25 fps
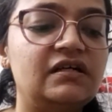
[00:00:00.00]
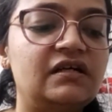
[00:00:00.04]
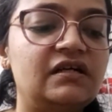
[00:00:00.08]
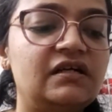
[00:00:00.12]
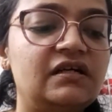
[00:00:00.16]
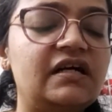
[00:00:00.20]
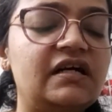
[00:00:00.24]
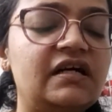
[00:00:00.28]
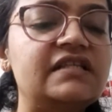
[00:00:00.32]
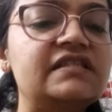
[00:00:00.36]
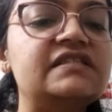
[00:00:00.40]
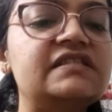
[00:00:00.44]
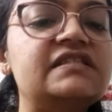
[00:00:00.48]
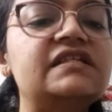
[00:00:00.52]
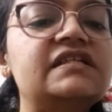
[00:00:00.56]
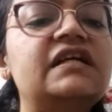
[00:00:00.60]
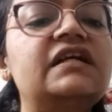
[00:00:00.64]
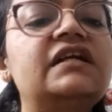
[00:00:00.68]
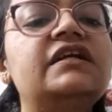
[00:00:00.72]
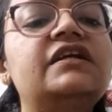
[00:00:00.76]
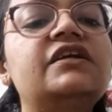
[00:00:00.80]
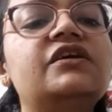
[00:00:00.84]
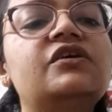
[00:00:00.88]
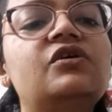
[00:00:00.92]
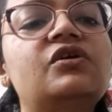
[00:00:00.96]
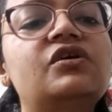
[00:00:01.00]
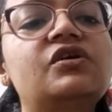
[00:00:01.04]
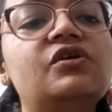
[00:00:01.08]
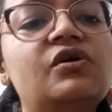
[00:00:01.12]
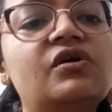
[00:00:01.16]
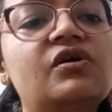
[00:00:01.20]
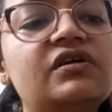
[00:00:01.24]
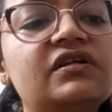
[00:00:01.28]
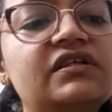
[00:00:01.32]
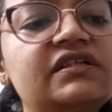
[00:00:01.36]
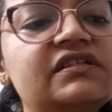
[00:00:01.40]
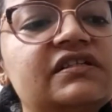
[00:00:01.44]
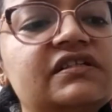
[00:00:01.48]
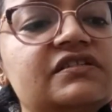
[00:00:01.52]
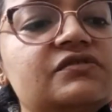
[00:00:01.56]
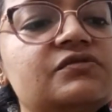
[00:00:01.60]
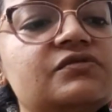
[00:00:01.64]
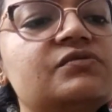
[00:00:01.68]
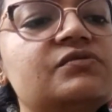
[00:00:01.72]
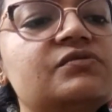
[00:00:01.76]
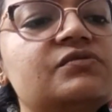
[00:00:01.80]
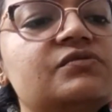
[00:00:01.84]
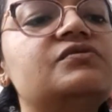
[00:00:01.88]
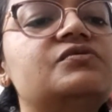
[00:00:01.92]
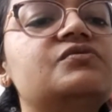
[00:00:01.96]
consult your doctors
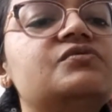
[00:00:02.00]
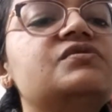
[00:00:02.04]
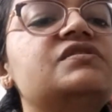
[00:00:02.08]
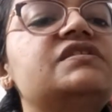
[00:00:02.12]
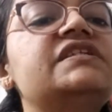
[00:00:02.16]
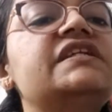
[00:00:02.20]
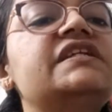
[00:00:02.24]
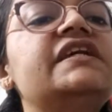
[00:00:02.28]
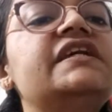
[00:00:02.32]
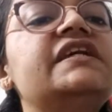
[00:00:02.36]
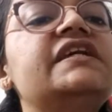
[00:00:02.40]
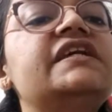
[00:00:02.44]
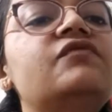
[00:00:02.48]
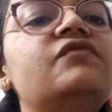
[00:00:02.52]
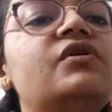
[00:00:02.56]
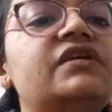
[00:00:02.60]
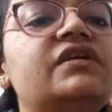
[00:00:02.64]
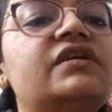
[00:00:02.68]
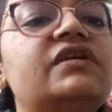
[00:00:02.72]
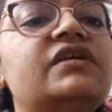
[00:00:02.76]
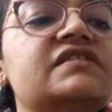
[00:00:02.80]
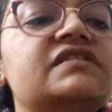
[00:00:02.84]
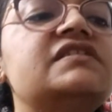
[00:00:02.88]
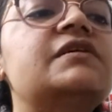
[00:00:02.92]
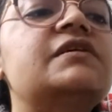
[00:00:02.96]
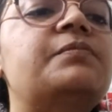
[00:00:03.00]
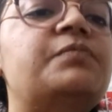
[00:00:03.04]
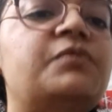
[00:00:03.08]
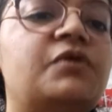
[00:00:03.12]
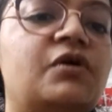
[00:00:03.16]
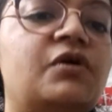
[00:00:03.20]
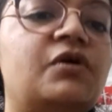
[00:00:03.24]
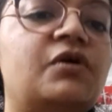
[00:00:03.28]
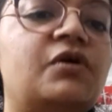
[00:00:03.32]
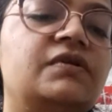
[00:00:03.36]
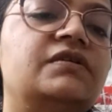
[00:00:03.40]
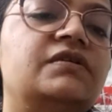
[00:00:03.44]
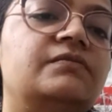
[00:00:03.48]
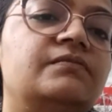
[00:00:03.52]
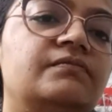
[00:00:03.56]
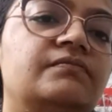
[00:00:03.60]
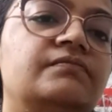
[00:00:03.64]
to see what is the problem.